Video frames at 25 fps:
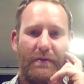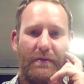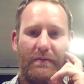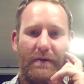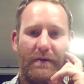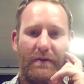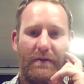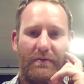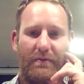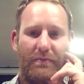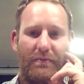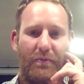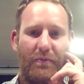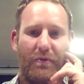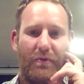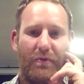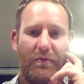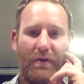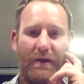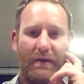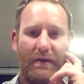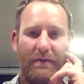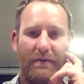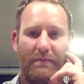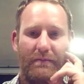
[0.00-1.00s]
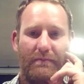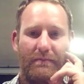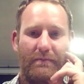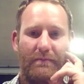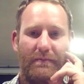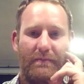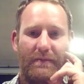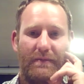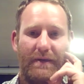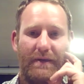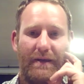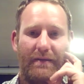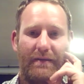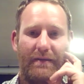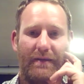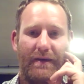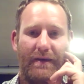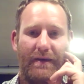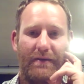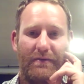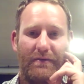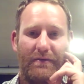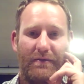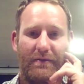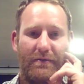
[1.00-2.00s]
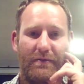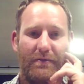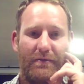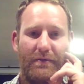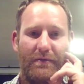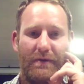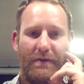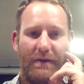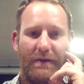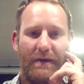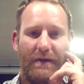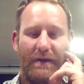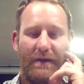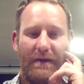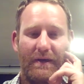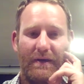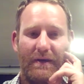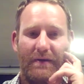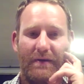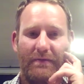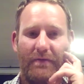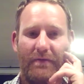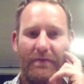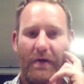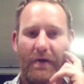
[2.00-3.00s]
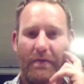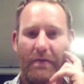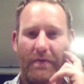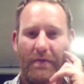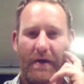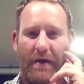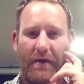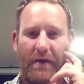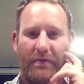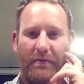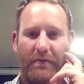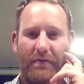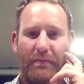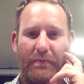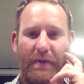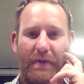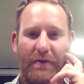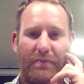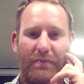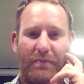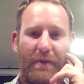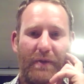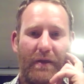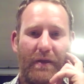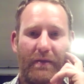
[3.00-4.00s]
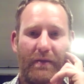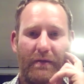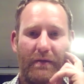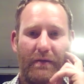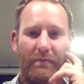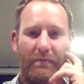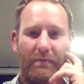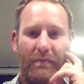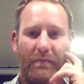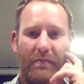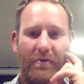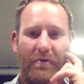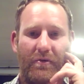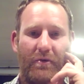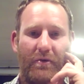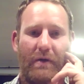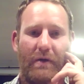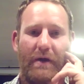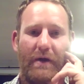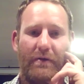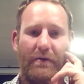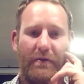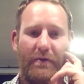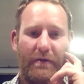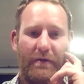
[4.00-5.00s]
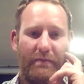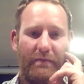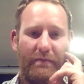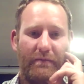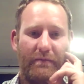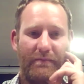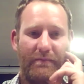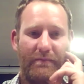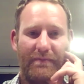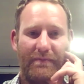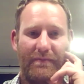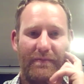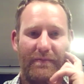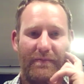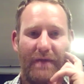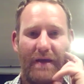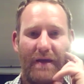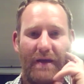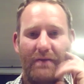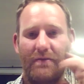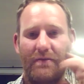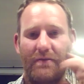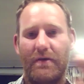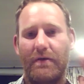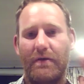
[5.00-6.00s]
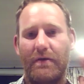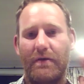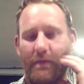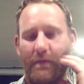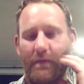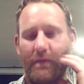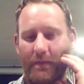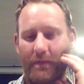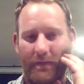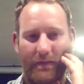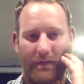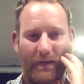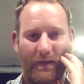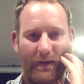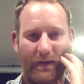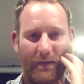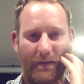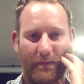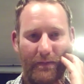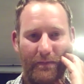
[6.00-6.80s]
It's more like 10,000 or 5,000, but it's better than 200 and that. So yeah.